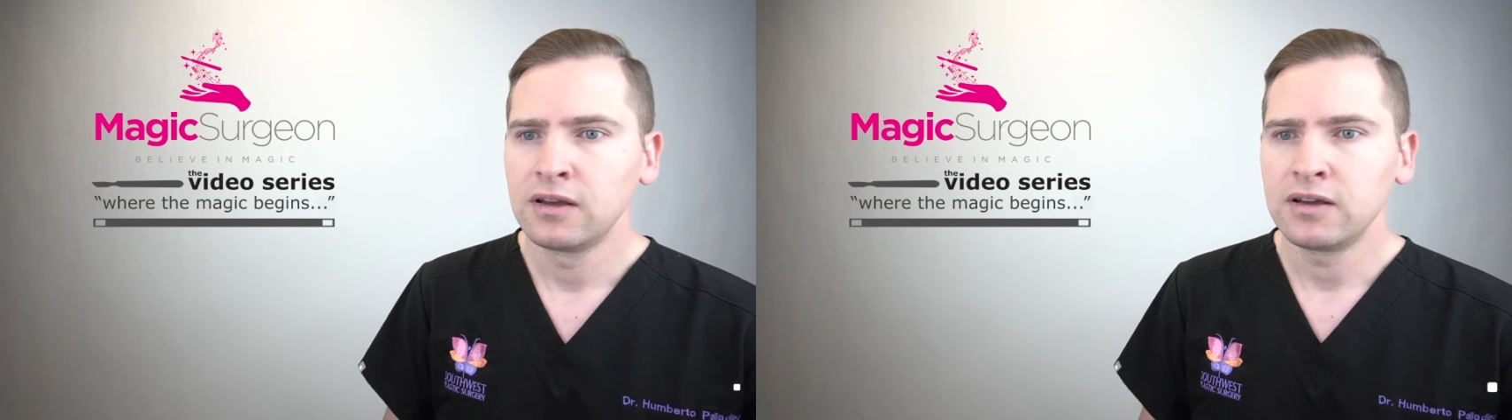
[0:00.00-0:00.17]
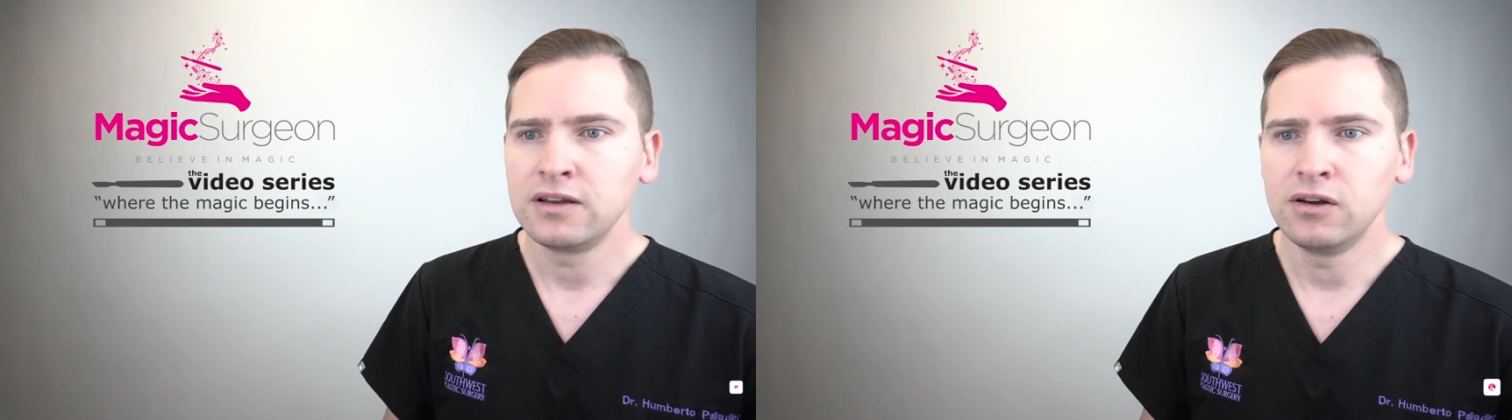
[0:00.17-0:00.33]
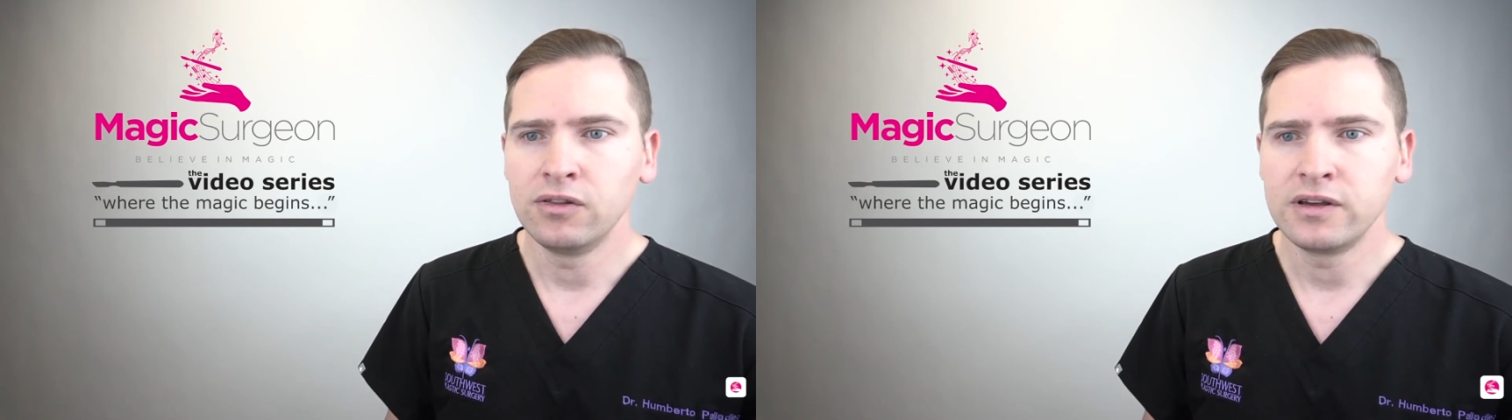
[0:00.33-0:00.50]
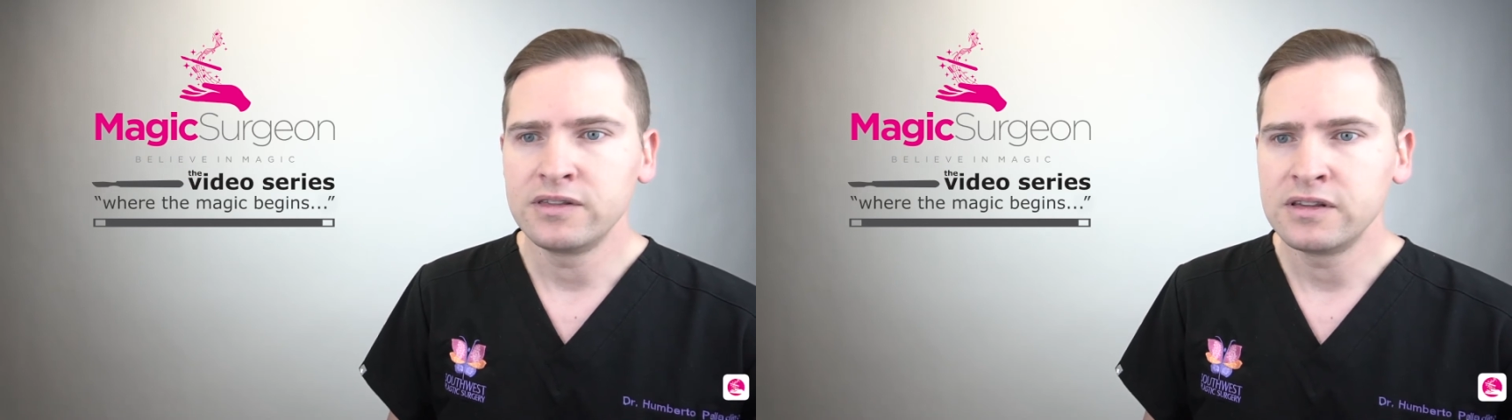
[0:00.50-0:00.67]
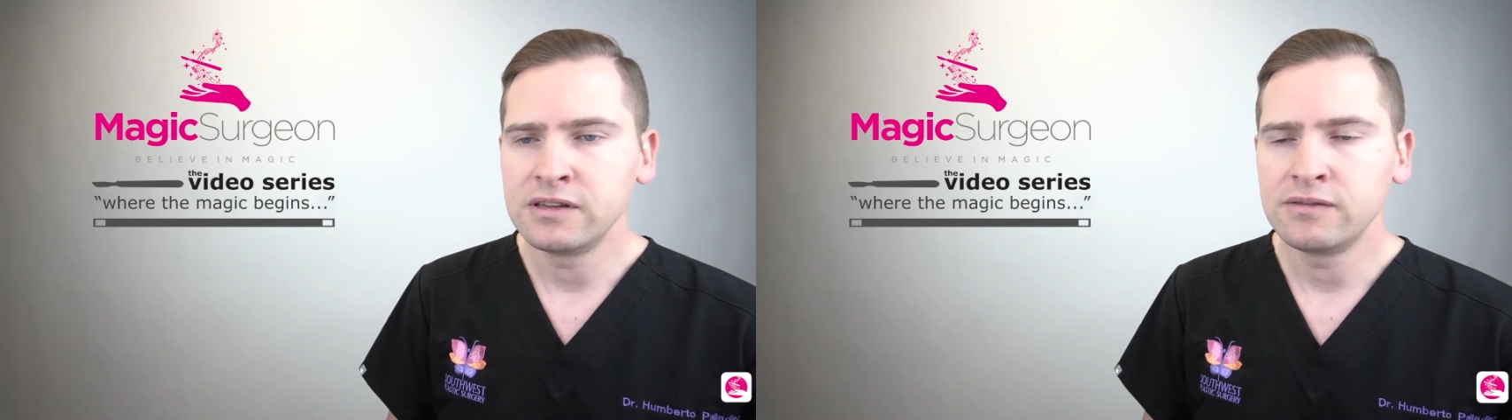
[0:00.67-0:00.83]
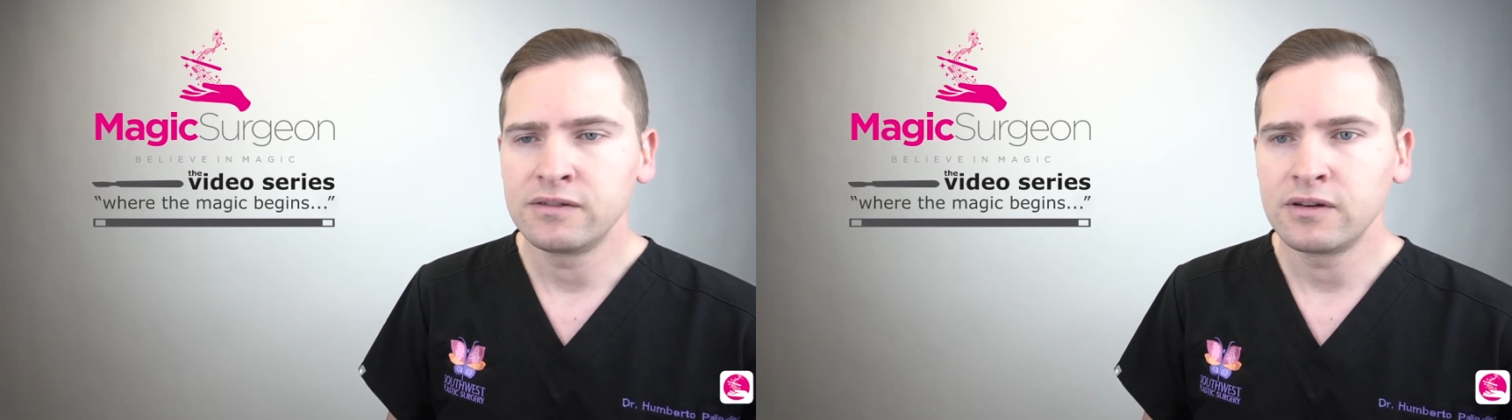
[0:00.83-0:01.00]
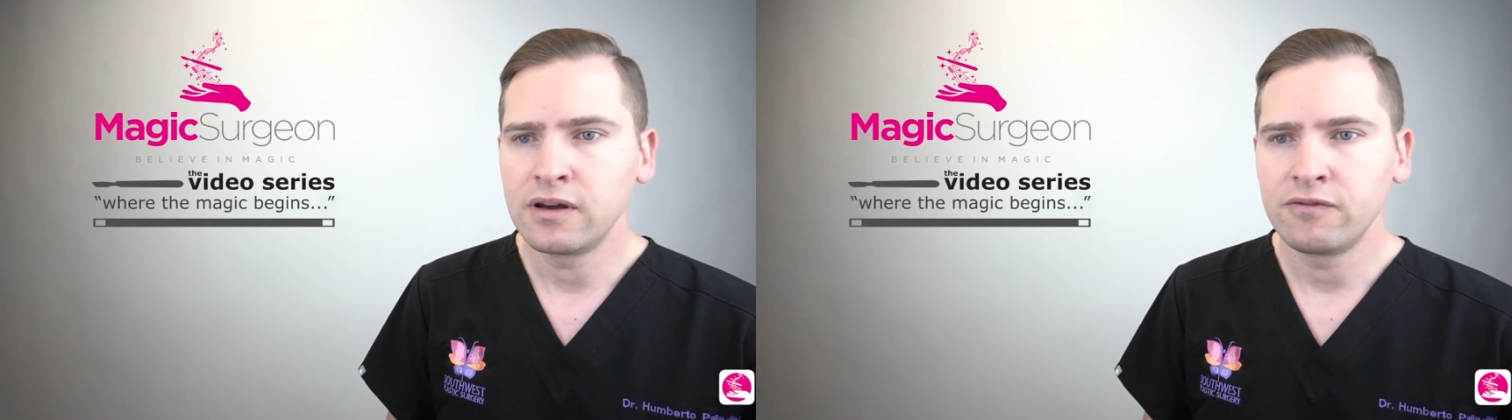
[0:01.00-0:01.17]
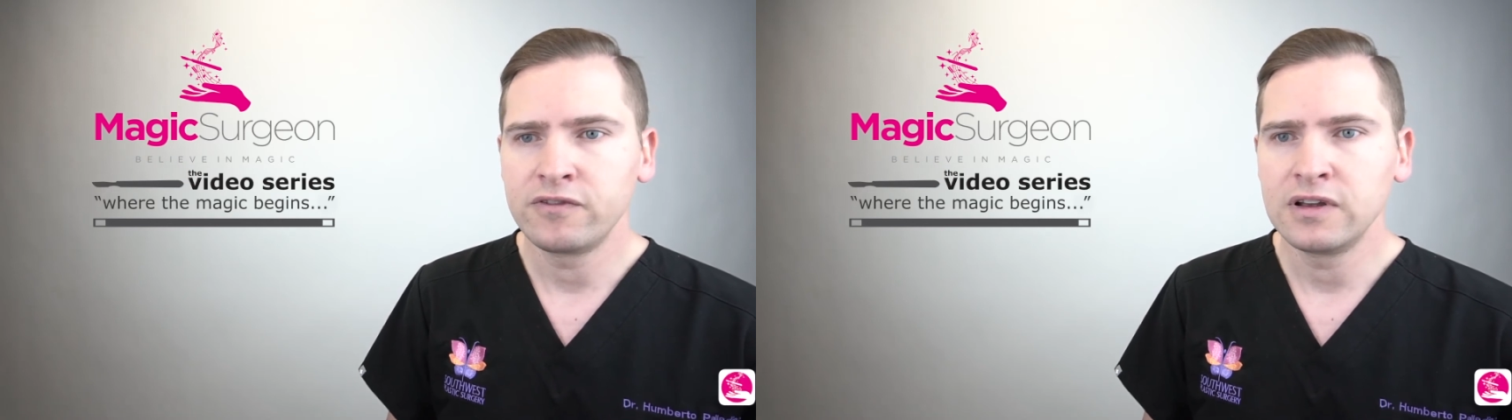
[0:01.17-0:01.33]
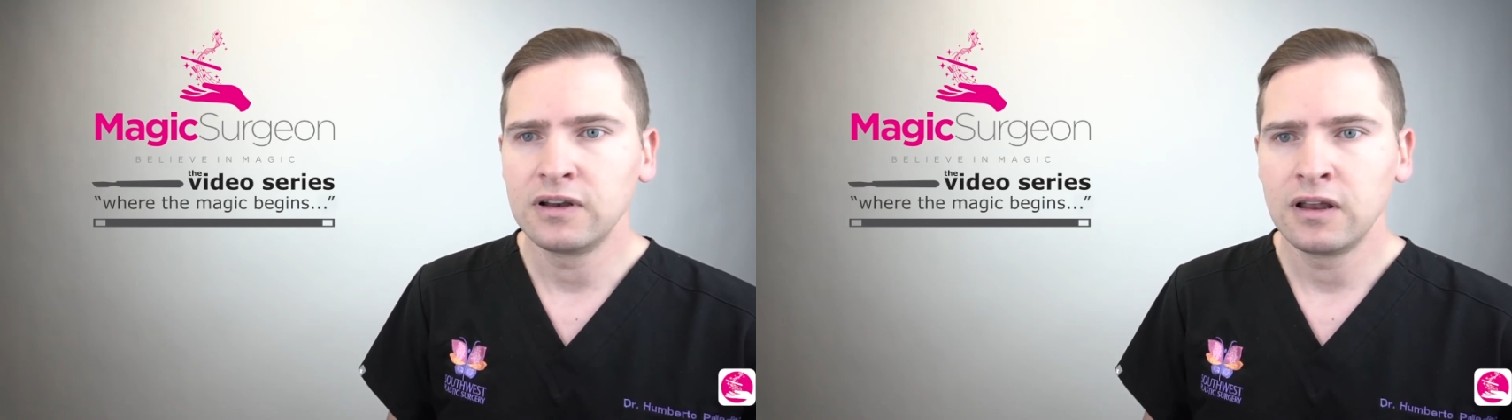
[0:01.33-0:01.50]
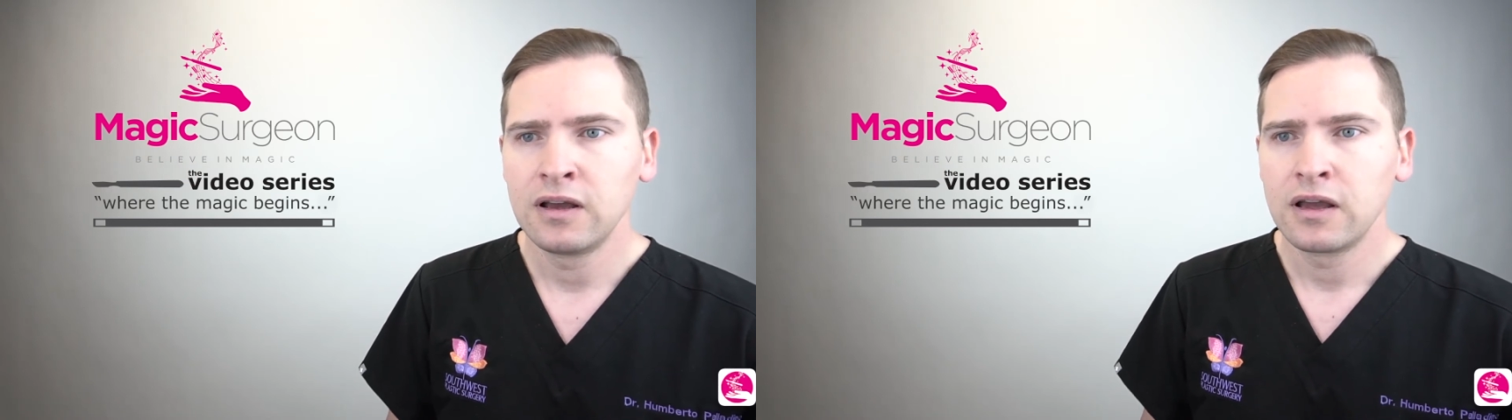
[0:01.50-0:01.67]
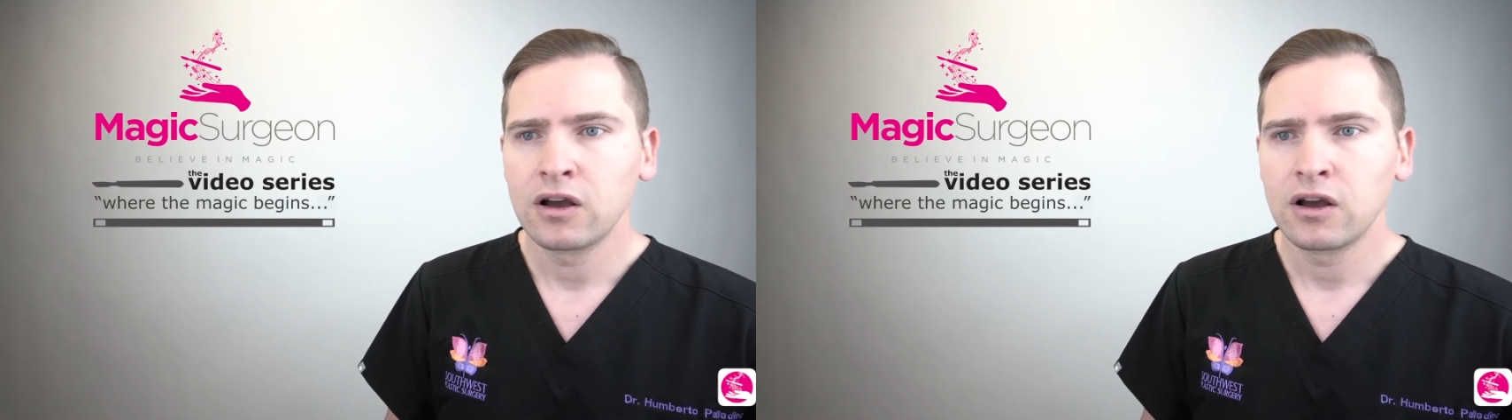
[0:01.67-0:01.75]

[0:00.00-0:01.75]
you know, they didn't feel